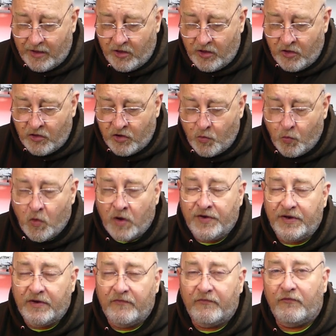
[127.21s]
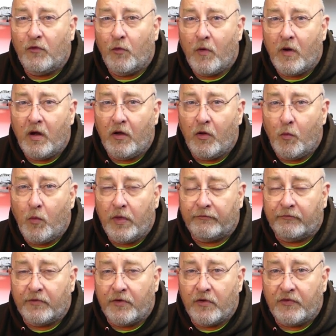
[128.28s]
I wondered for a while whether
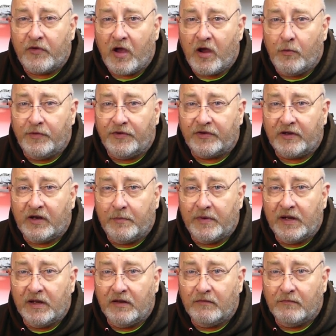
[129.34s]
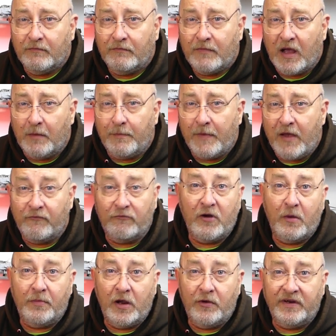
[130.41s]
or not I was going to be ever
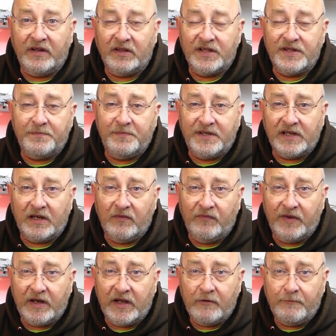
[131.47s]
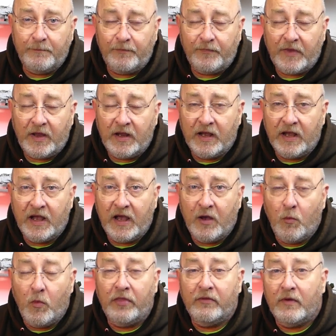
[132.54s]
uploading this particular video,
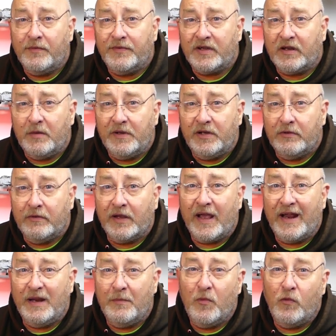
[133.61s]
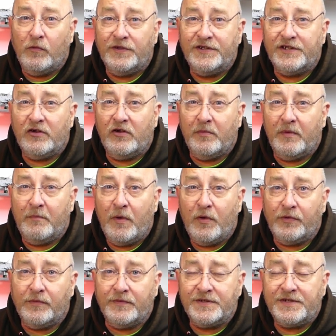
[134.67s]
and whether I was going to be doing any more Sluban
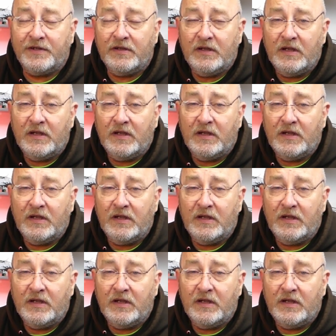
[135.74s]
models,